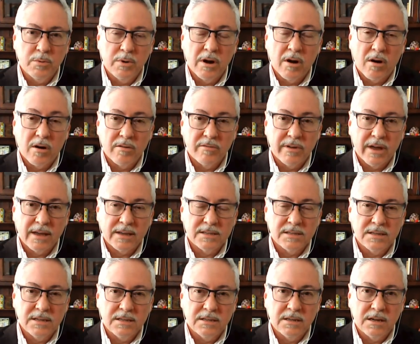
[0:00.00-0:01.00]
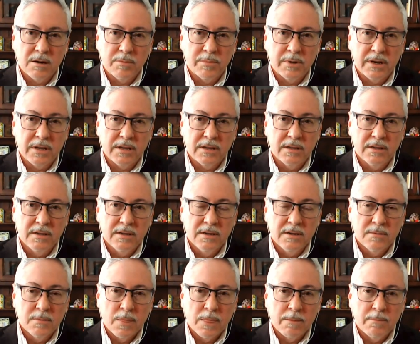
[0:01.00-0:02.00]
We are a vaccine company
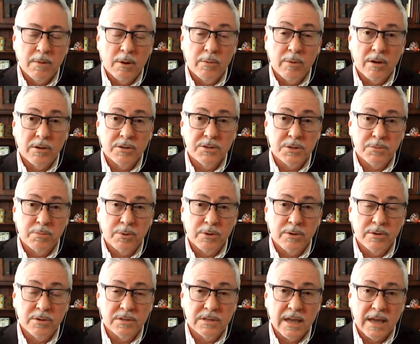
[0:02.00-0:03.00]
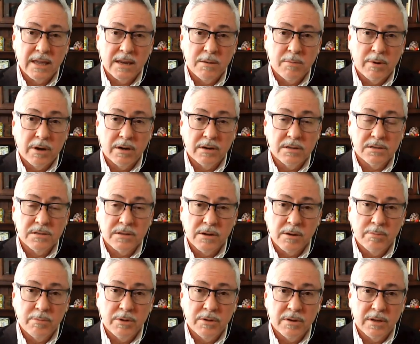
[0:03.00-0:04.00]
but we also produce antibodies,
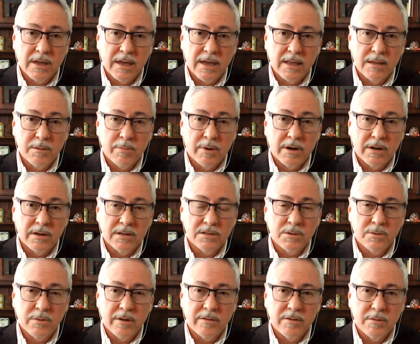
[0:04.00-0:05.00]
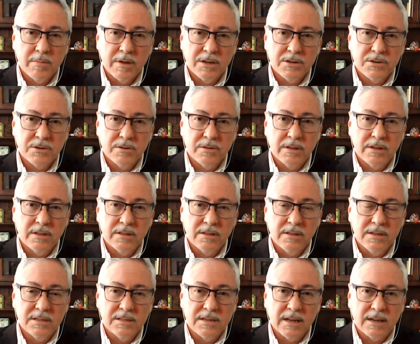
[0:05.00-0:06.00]
therapeutic antibodies, and we have to make sure that
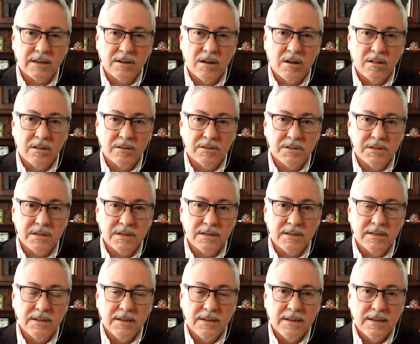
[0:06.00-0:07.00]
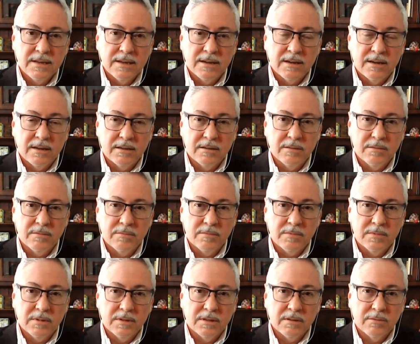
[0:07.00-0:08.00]
this technology
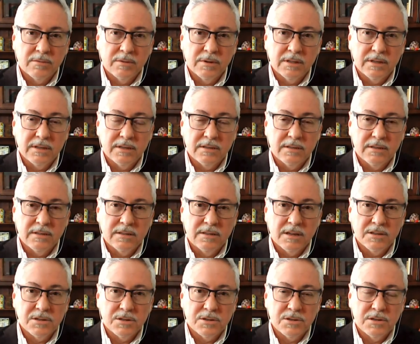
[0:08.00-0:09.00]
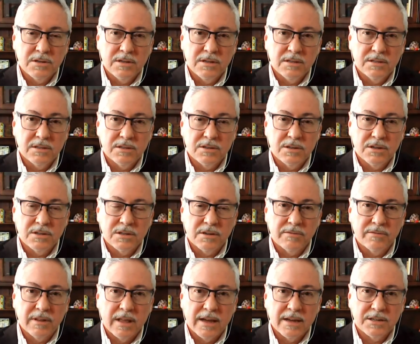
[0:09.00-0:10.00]
um, really doesn't isn't just a
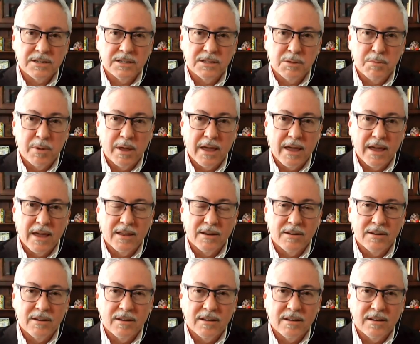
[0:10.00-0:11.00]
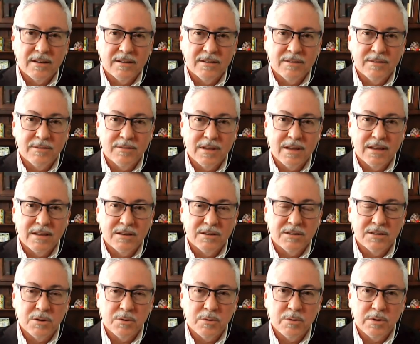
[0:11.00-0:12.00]
flash in the pan. Uh, and
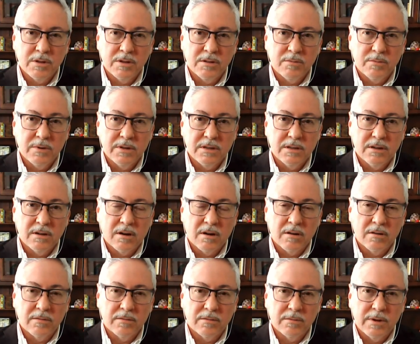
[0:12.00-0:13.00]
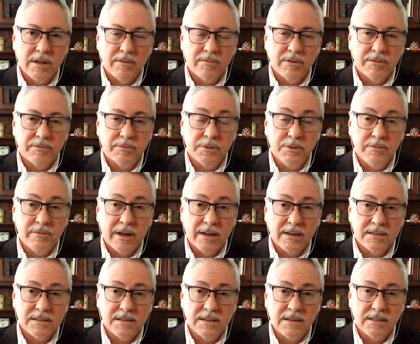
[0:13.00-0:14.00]
so we we are we have a flu
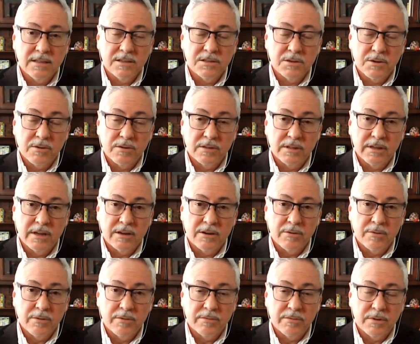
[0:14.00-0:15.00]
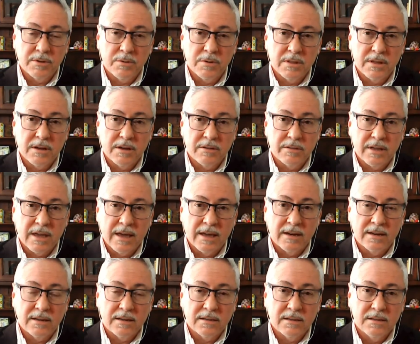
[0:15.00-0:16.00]
vaccine that's currently under review with Health
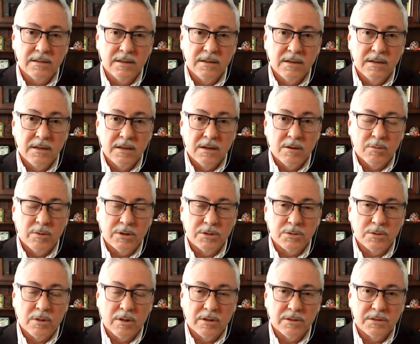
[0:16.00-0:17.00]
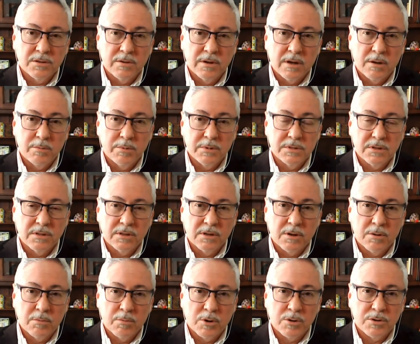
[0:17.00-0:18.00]
Canada, which will also help us on the
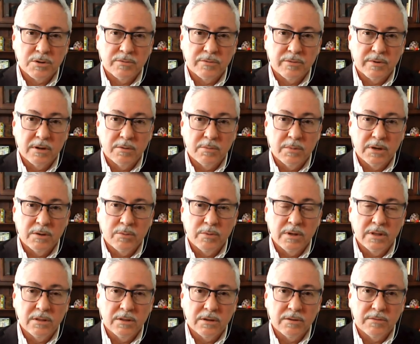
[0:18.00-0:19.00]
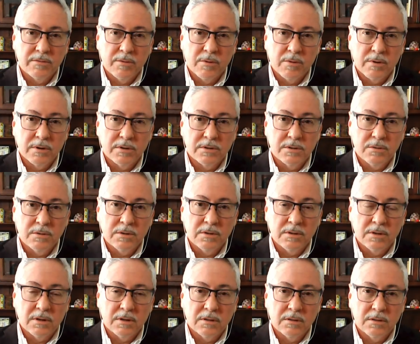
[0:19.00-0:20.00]
commercial front. But we look forward to
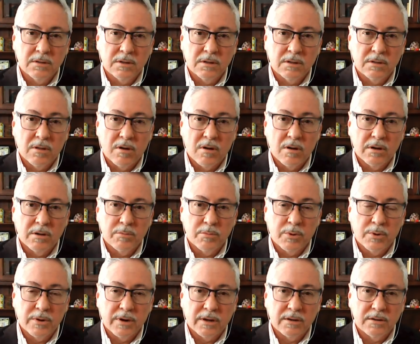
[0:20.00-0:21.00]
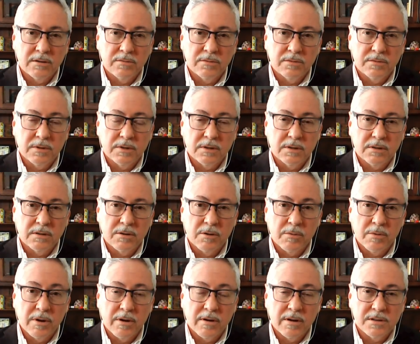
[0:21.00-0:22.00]
a, a long and productive uh,
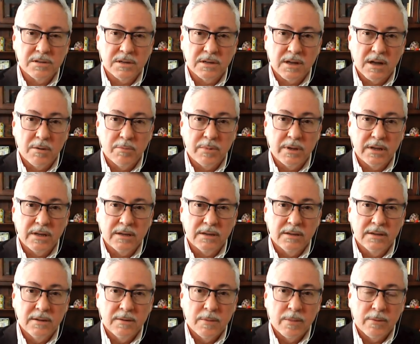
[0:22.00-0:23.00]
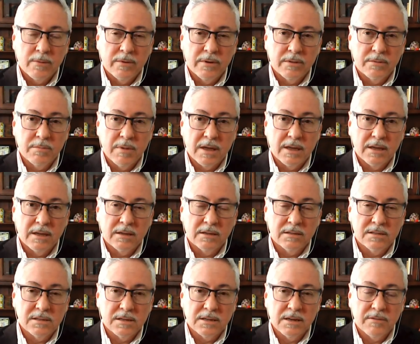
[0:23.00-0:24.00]
career as a company with
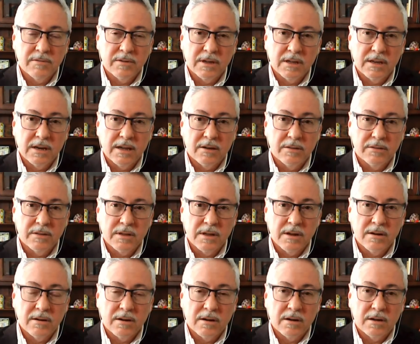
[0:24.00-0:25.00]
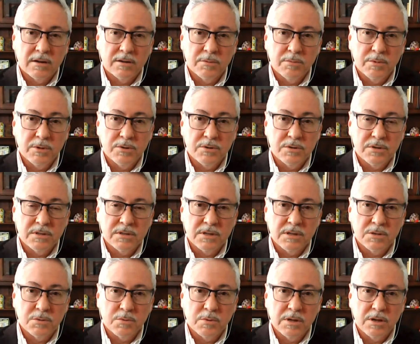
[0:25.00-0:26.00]
making significant healthcare contributions
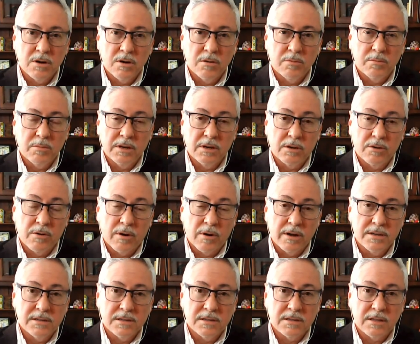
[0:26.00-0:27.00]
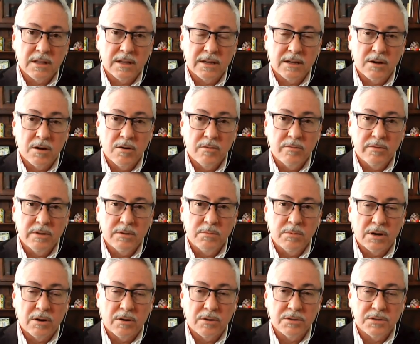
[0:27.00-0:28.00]
as we go I mean, a crisis like COVID,
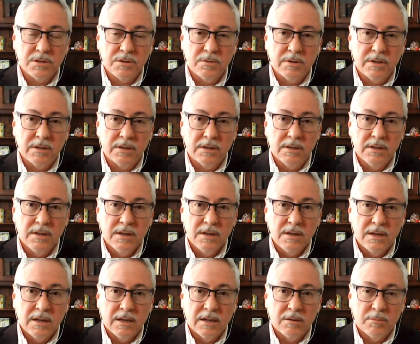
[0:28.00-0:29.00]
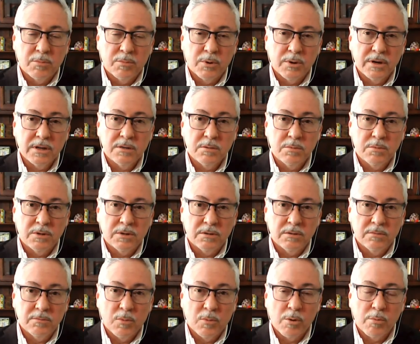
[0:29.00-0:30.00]
but also in in
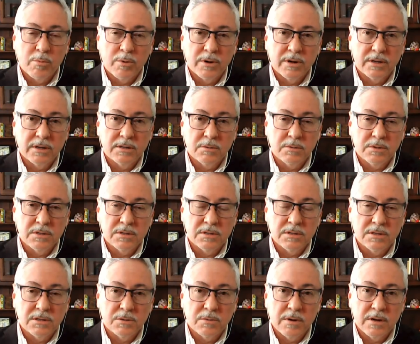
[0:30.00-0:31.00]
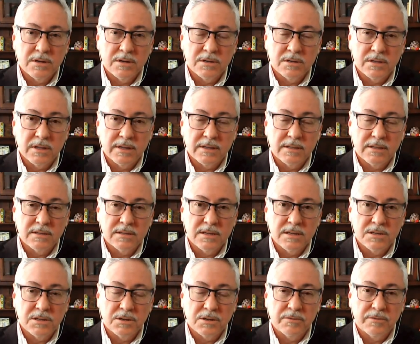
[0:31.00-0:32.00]
predictable, more predictable situations like the
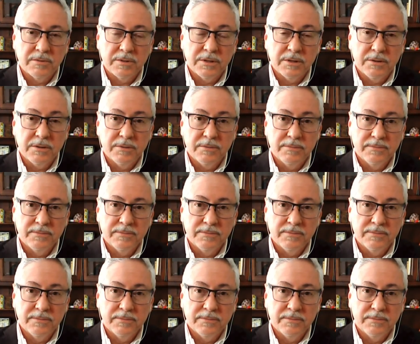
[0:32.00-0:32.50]
seasonal flu.